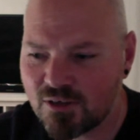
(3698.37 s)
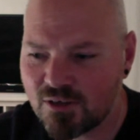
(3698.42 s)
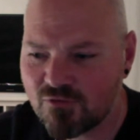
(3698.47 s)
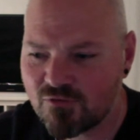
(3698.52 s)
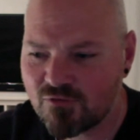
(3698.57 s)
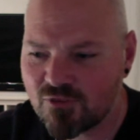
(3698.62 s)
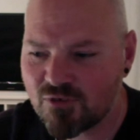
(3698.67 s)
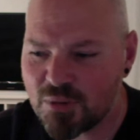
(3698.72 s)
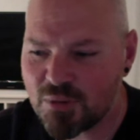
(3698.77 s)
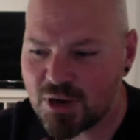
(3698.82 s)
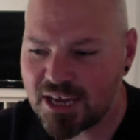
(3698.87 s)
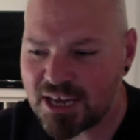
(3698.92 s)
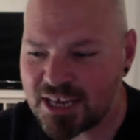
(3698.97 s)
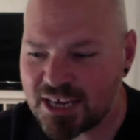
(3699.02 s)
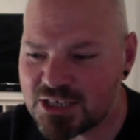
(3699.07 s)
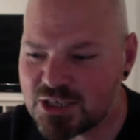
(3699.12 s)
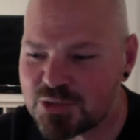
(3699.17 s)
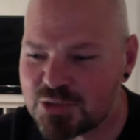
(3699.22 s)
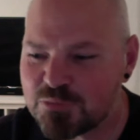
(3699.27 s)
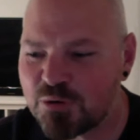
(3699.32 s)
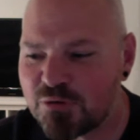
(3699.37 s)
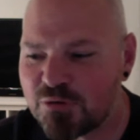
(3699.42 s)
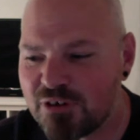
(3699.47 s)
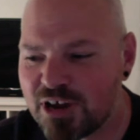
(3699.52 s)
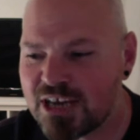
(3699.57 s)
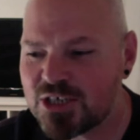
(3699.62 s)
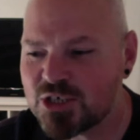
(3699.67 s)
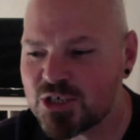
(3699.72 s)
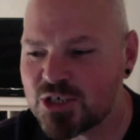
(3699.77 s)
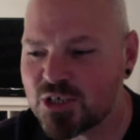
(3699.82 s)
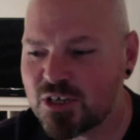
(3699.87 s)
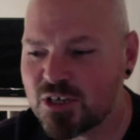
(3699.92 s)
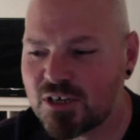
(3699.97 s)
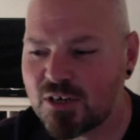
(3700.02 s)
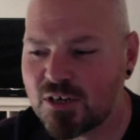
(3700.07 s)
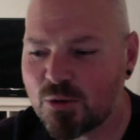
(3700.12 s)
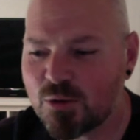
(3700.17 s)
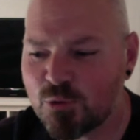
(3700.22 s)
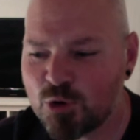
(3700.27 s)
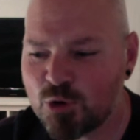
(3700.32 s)
for my
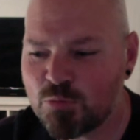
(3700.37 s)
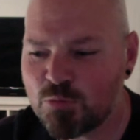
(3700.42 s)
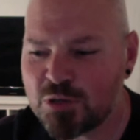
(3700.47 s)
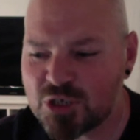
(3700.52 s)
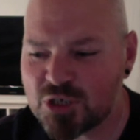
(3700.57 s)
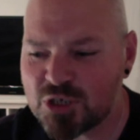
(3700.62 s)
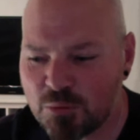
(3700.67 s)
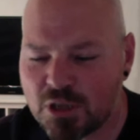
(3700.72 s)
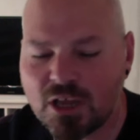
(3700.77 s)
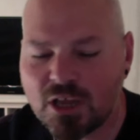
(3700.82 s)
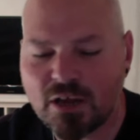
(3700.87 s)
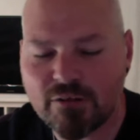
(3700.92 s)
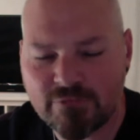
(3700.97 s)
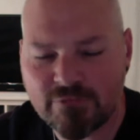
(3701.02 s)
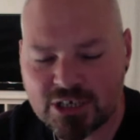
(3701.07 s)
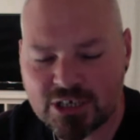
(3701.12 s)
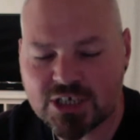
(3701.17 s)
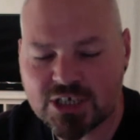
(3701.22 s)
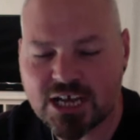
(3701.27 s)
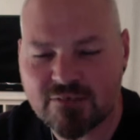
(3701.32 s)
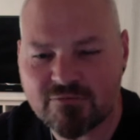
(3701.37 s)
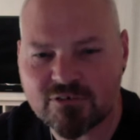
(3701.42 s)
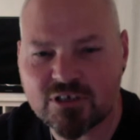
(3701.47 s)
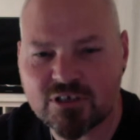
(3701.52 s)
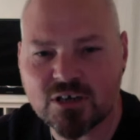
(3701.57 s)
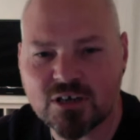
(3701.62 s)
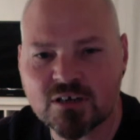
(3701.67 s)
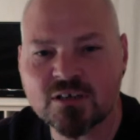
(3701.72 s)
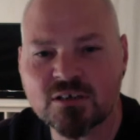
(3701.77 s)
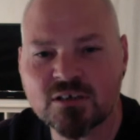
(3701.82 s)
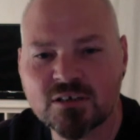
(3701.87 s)
inspiration, would be someone like Richard Avedon.